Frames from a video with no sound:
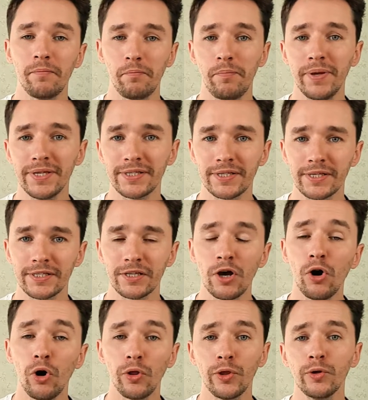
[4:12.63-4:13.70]
business
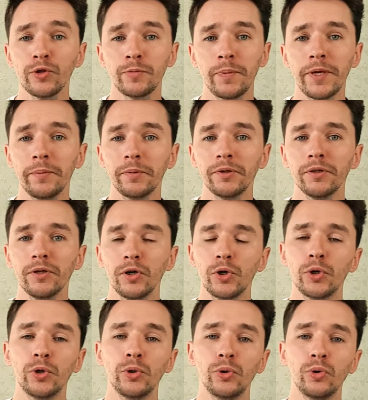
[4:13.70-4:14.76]
or those people
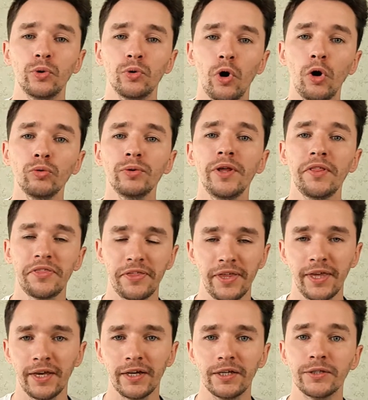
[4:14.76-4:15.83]
who only
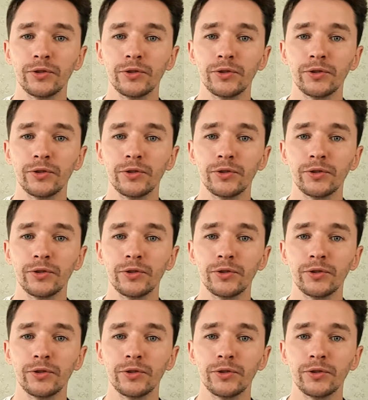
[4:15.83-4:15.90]
think